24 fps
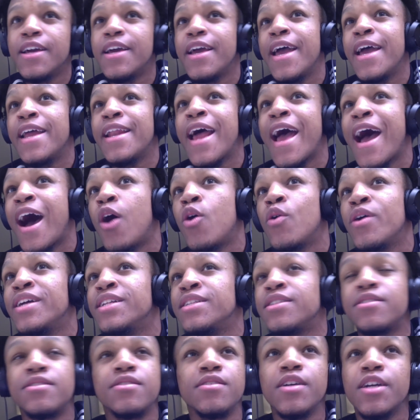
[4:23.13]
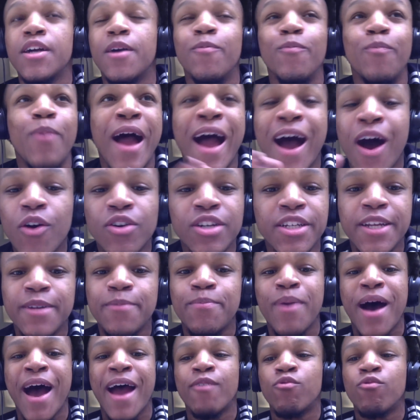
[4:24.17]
and how it's compounded by